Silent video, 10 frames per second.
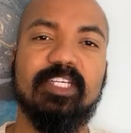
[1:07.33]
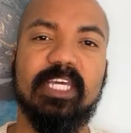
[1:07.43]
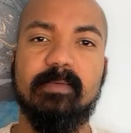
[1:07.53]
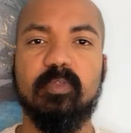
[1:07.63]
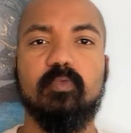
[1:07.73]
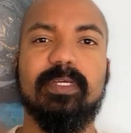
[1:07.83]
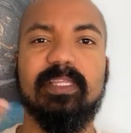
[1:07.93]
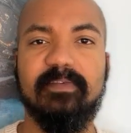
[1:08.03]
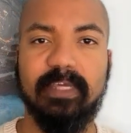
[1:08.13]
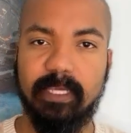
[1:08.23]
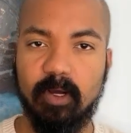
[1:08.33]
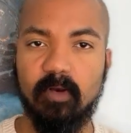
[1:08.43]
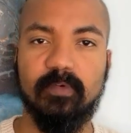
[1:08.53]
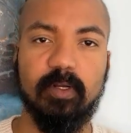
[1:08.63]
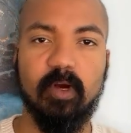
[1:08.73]
She keeps reliving it
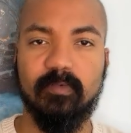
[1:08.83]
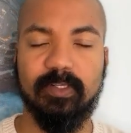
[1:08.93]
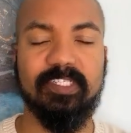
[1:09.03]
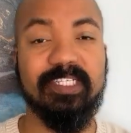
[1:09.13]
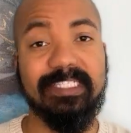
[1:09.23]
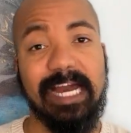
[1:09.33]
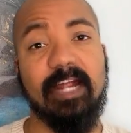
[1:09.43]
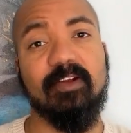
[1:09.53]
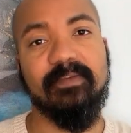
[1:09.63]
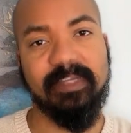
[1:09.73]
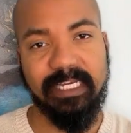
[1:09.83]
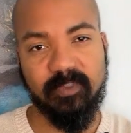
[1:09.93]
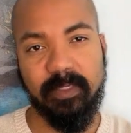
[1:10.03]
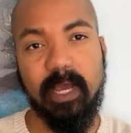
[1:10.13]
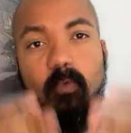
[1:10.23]
over and over. She's tired of it.
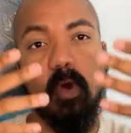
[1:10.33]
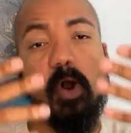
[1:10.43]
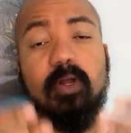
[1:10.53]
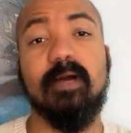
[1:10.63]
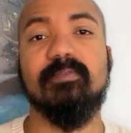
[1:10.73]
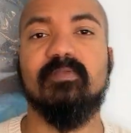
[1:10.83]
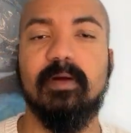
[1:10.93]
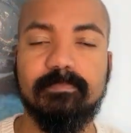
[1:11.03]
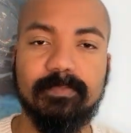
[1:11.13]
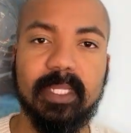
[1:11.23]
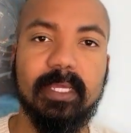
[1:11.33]
That's where that wall comes from.